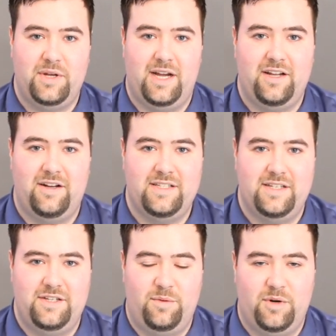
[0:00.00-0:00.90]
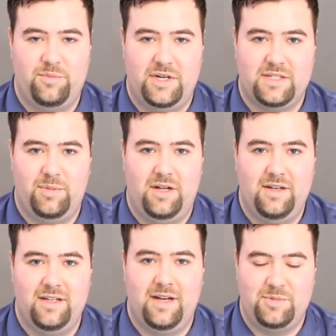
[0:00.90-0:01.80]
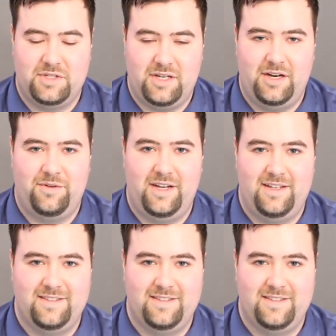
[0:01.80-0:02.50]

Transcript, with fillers: icons into your WordPress blog. I'm Josiah Rea.